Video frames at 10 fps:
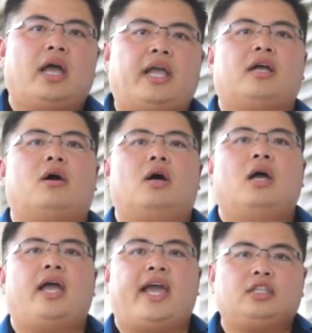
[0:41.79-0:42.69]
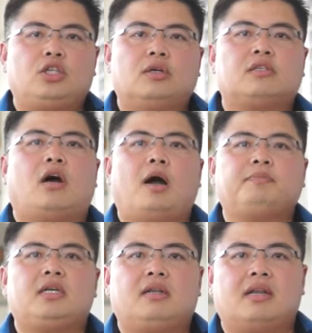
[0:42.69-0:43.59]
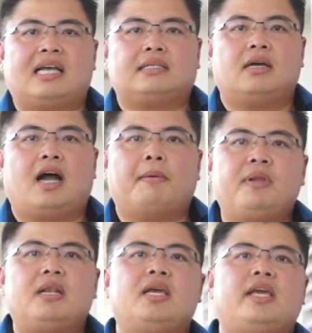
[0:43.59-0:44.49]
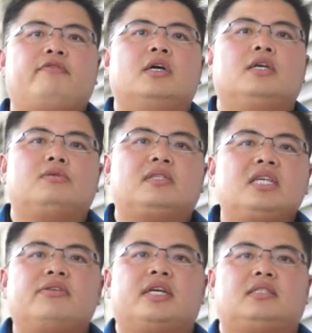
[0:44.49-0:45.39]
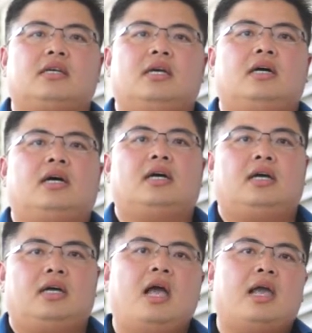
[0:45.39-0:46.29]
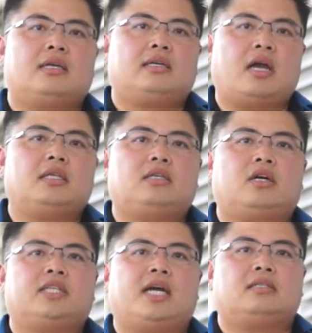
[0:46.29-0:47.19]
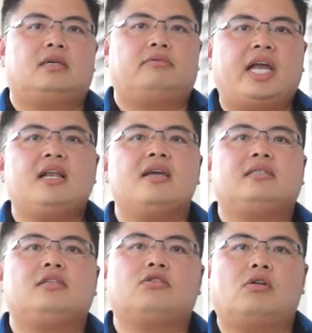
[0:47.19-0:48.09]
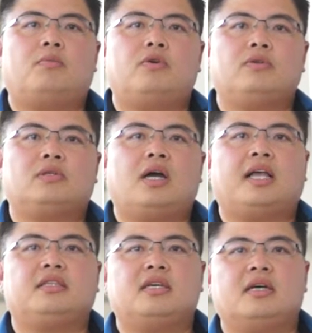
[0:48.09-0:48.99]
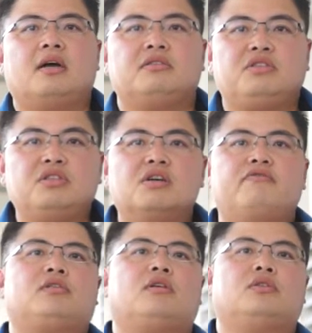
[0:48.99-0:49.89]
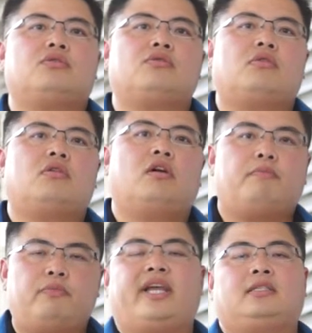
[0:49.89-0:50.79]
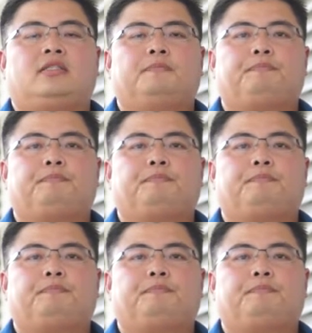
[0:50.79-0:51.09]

and those optic glands are believed to secrete gonad-regulating hormones under nervous control of brain.